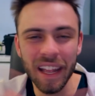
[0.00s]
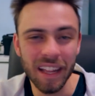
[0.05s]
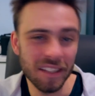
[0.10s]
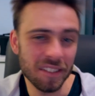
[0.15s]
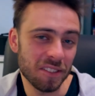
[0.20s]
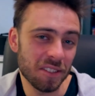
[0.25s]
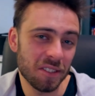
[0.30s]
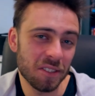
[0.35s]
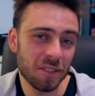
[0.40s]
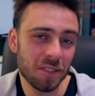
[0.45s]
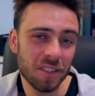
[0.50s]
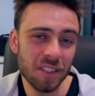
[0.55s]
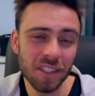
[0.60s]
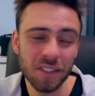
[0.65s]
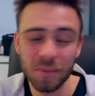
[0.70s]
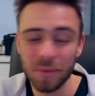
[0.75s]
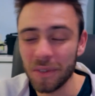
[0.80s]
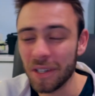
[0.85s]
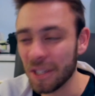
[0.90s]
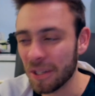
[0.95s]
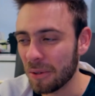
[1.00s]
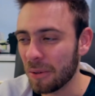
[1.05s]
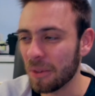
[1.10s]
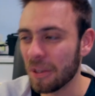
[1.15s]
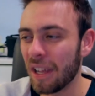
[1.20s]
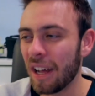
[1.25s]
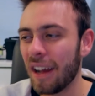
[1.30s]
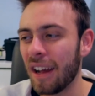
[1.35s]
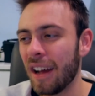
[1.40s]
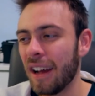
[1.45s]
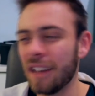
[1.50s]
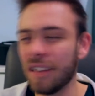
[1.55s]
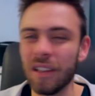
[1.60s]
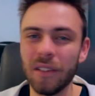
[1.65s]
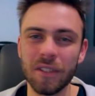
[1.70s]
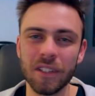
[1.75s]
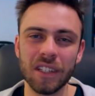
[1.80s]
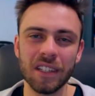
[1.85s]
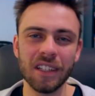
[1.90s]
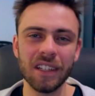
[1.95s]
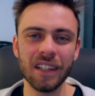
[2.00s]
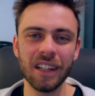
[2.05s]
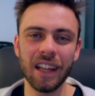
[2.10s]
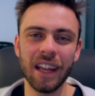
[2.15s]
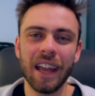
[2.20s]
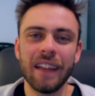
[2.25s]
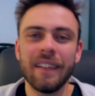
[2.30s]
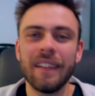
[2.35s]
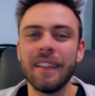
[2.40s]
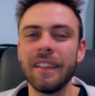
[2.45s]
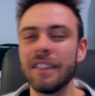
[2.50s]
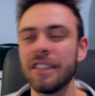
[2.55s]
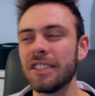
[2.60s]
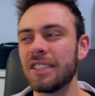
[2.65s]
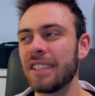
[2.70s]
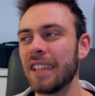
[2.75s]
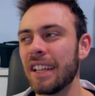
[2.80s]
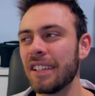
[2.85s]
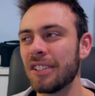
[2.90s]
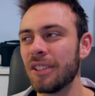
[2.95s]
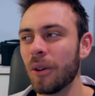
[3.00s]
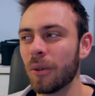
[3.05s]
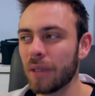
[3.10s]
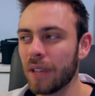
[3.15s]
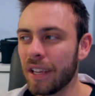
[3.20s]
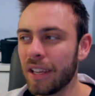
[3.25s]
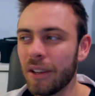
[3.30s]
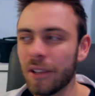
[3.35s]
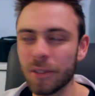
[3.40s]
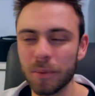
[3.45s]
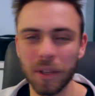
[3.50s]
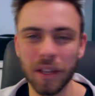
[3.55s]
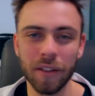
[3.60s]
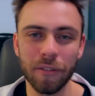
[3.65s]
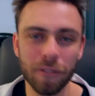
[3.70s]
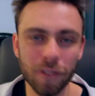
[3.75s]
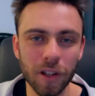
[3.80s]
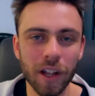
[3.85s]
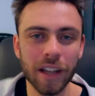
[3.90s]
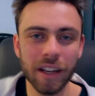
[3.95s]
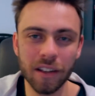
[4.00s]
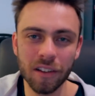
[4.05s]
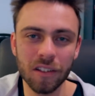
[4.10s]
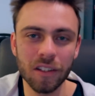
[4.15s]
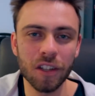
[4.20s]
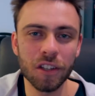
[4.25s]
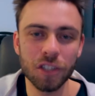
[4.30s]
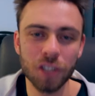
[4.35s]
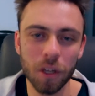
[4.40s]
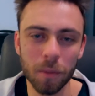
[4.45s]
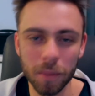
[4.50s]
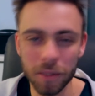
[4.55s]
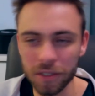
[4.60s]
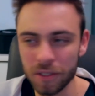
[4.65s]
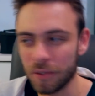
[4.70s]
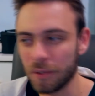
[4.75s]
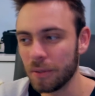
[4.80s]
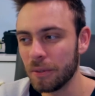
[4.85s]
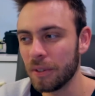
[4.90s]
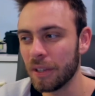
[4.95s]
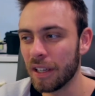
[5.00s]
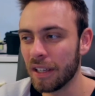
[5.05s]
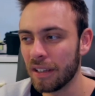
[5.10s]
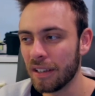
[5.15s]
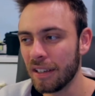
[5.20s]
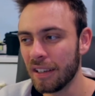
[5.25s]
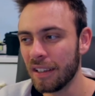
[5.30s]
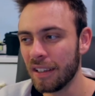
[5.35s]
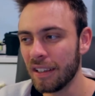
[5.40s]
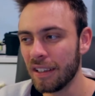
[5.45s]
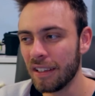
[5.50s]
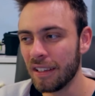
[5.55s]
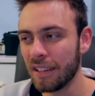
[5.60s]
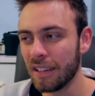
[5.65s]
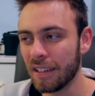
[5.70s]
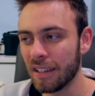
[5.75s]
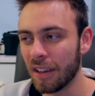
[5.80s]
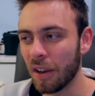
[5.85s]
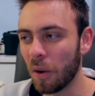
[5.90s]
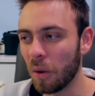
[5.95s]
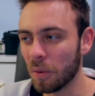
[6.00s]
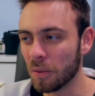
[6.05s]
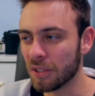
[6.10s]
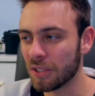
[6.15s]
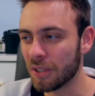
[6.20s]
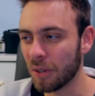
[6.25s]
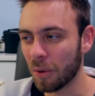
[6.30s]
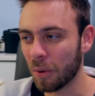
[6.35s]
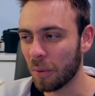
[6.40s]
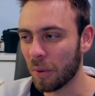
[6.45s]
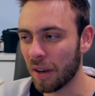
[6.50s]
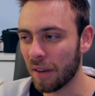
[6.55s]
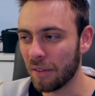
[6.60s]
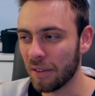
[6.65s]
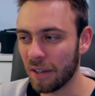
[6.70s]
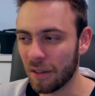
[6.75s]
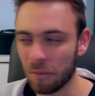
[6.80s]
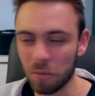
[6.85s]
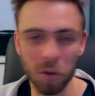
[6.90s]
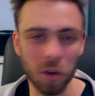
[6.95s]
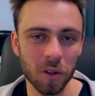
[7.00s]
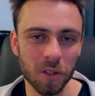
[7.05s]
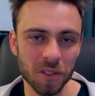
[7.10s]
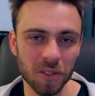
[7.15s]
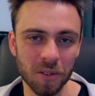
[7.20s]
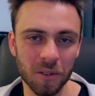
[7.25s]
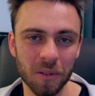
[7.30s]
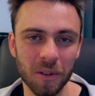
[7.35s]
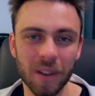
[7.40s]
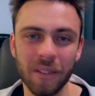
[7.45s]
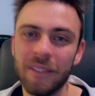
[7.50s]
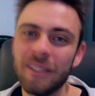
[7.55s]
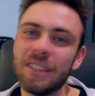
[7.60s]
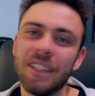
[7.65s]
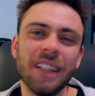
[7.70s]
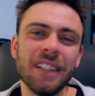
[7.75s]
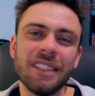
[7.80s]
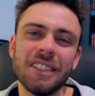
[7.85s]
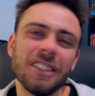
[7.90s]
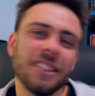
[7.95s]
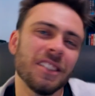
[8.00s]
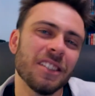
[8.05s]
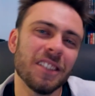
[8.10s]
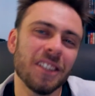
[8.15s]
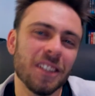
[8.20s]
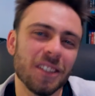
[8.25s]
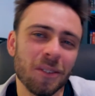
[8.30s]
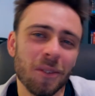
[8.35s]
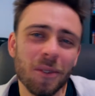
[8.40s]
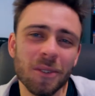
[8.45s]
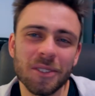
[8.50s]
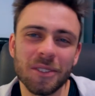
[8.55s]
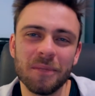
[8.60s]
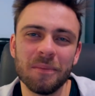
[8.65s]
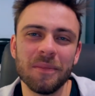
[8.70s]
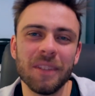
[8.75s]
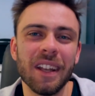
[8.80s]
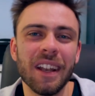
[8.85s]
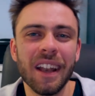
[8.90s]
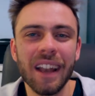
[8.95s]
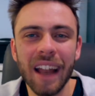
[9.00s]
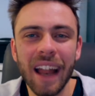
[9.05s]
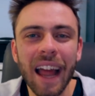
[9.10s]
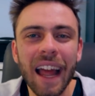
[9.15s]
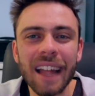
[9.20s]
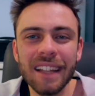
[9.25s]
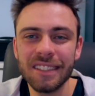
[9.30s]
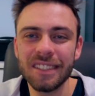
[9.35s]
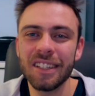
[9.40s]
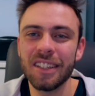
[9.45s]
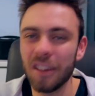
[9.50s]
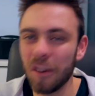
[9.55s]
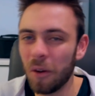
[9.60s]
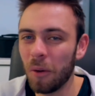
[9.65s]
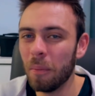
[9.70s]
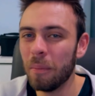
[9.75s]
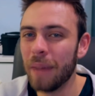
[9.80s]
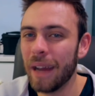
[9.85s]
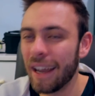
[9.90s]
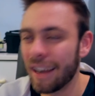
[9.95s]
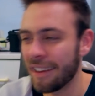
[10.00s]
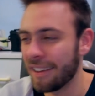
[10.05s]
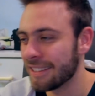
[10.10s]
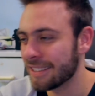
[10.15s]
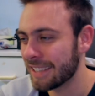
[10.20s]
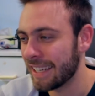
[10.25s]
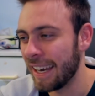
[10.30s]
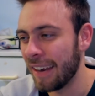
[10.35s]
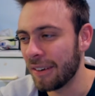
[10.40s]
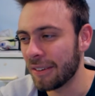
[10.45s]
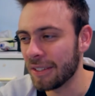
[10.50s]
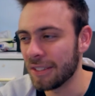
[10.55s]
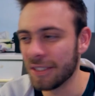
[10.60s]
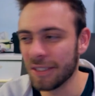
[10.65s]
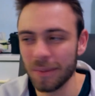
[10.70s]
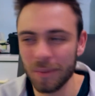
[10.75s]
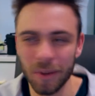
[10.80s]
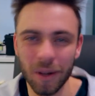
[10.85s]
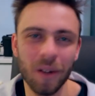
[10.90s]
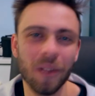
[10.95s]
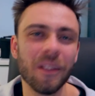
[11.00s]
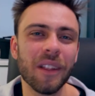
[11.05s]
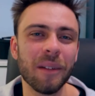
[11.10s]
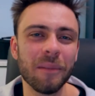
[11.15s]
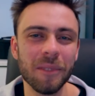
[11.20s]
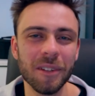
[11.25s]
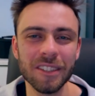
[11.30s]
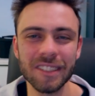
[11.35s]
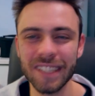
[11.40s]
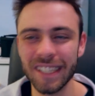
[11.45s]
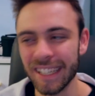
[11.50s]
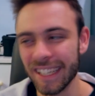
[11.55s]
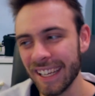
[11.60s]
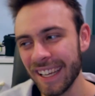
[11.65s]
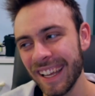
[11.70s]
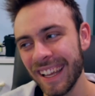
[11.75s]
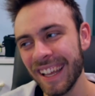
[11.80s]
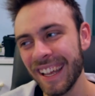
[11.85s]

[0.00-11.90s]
It's just, it's really cool. I, I love it. And then just that song they use when they're flying in on the chopper too. That old song or whatever, that rock song or whatever. It's just it's awesome. You know, and that adds to the whole badass characters as well. That music.